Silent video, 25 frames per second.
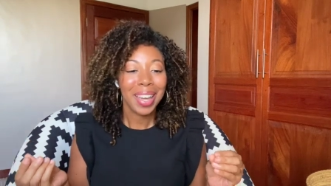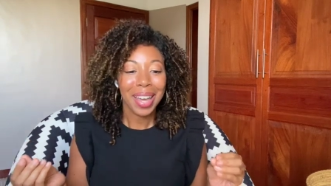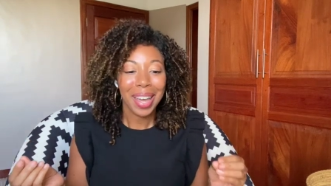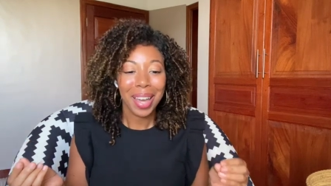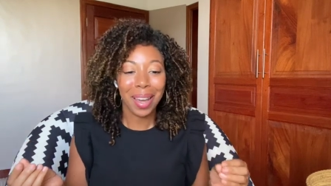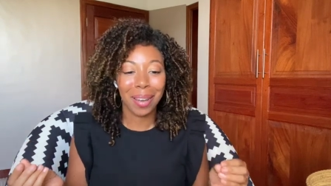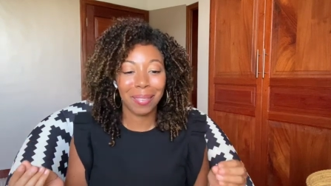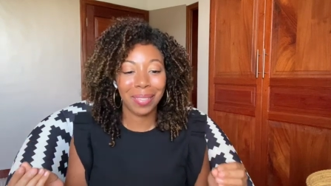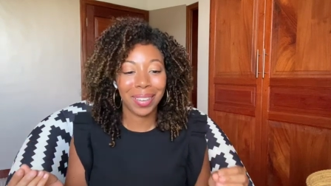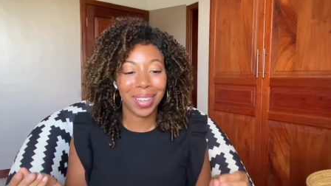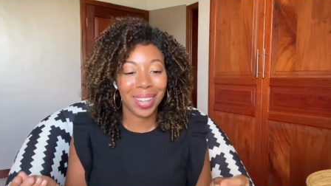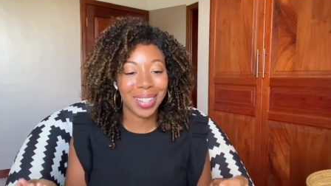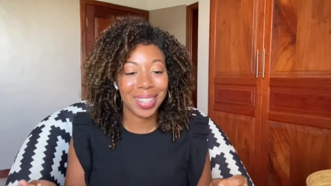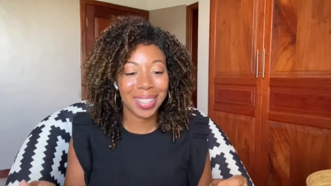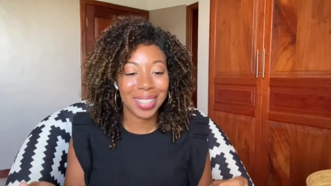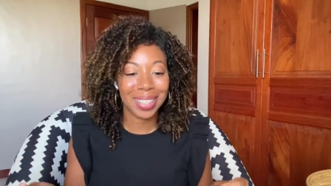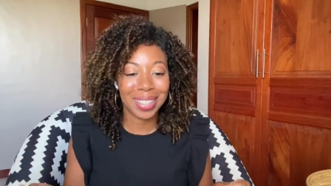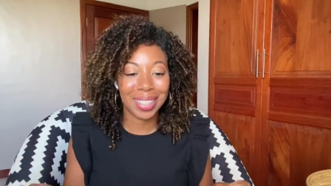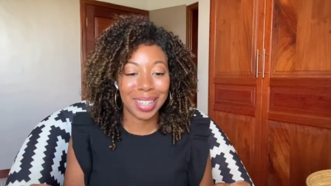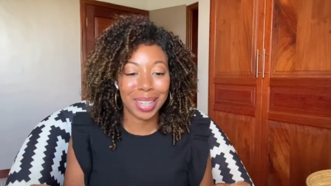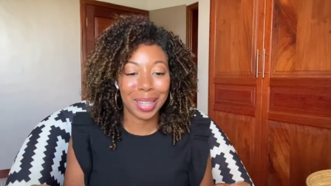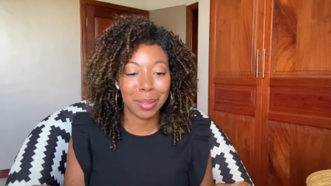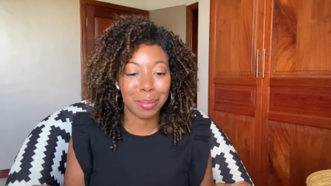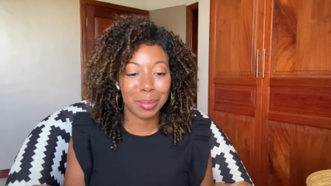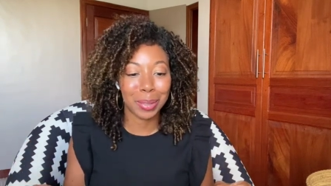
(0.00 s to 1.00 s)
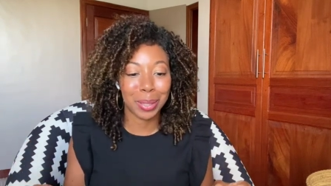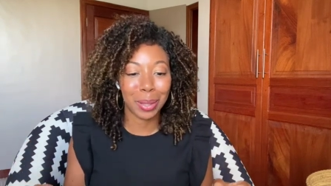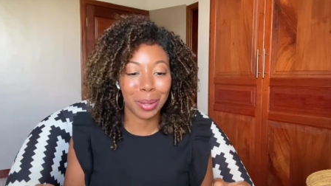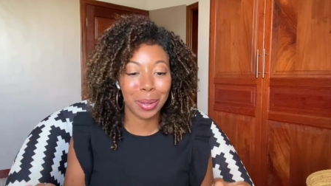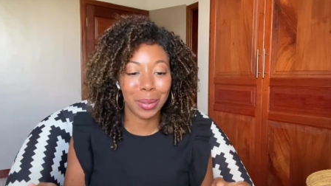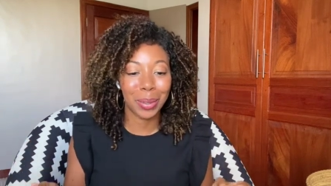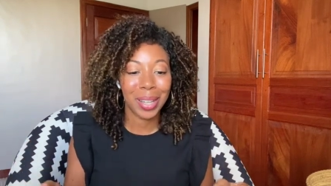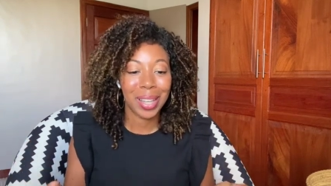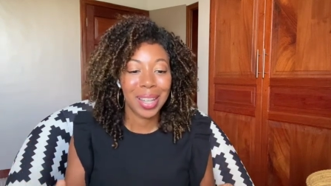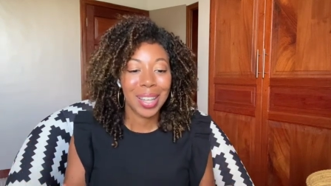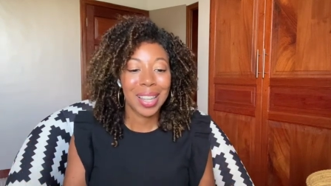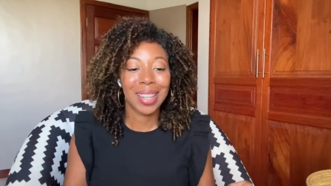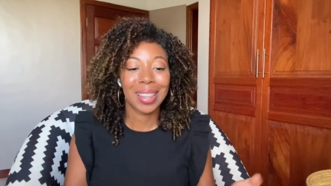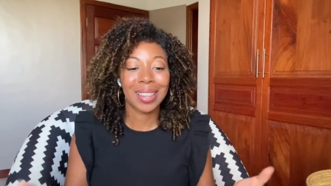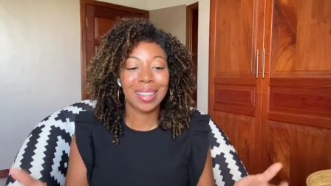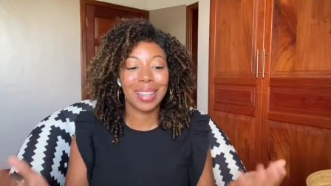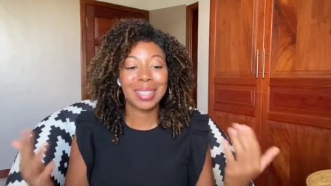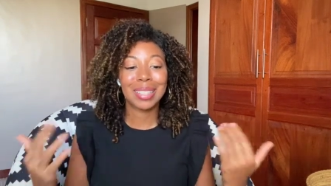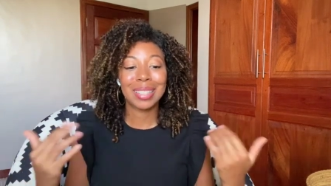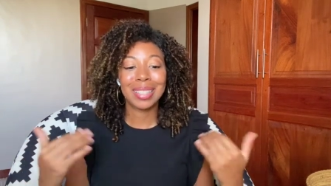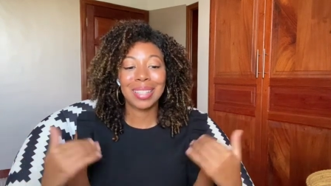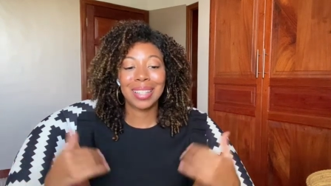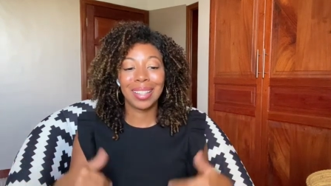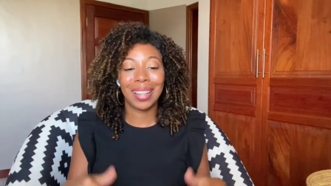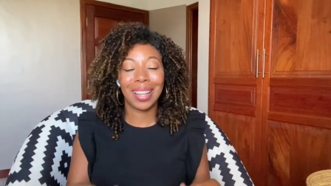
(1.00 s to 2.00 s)
I'm getting deep. So
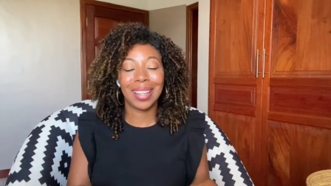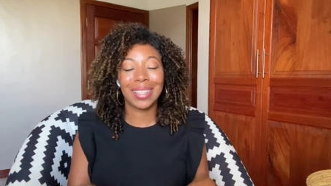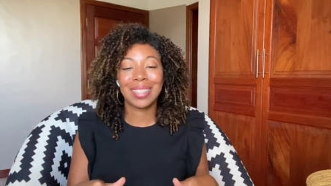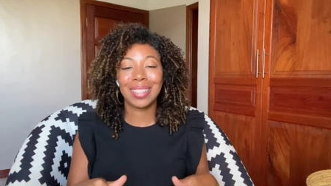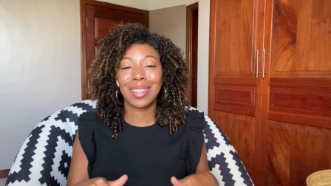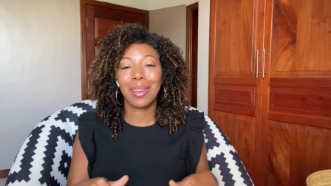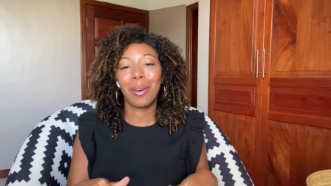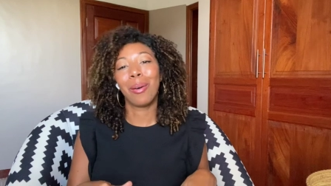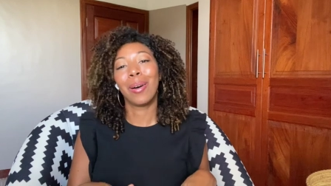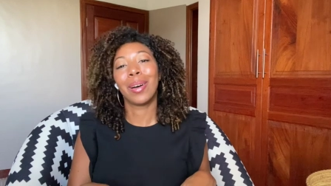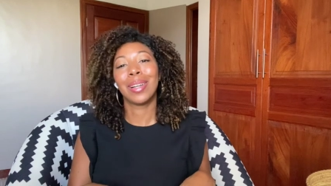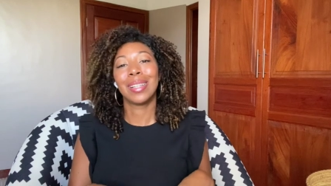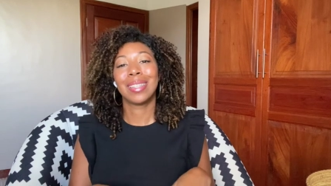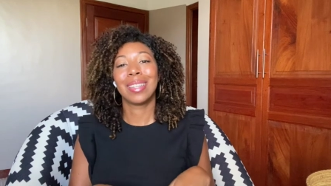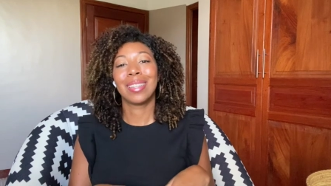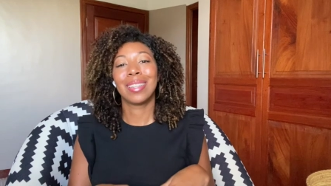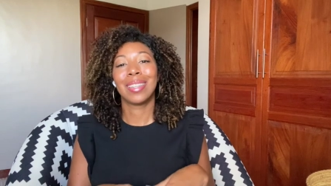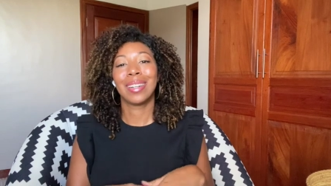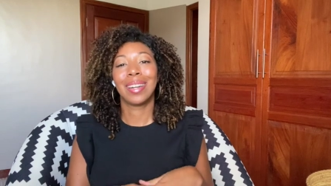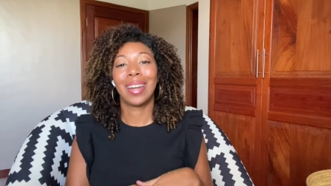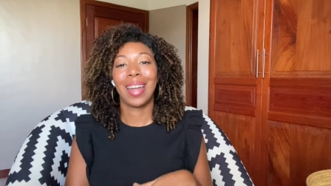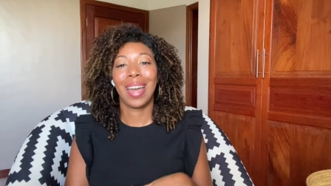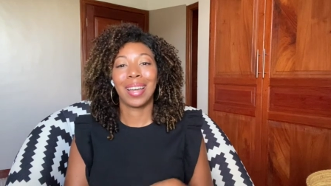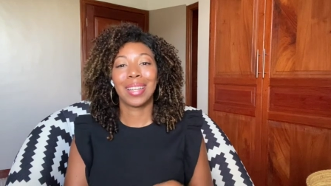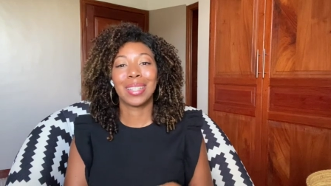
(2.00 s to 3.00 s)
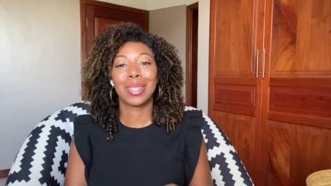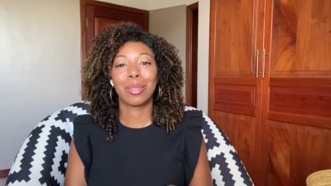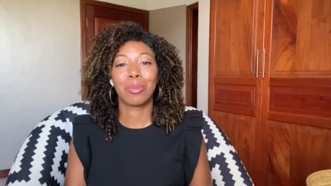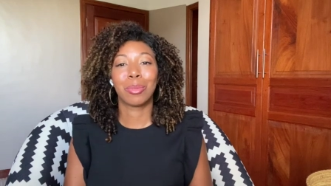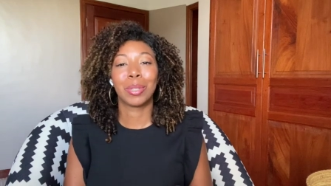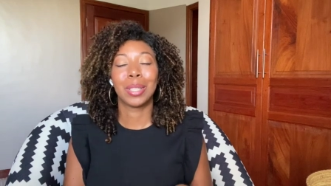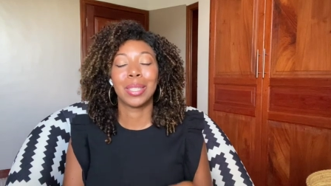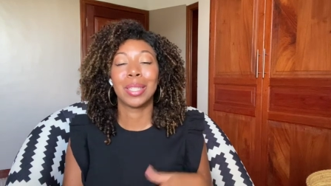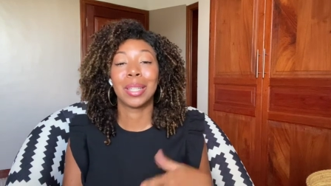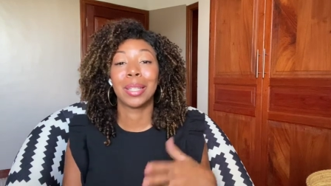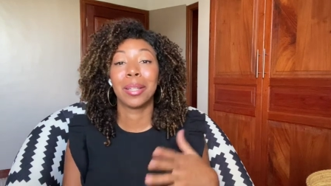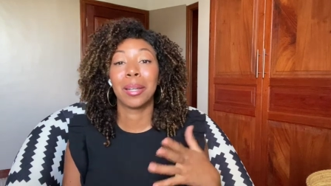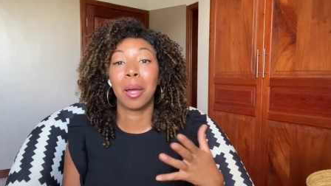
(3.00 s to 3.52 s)
let's let's go on to the next reason.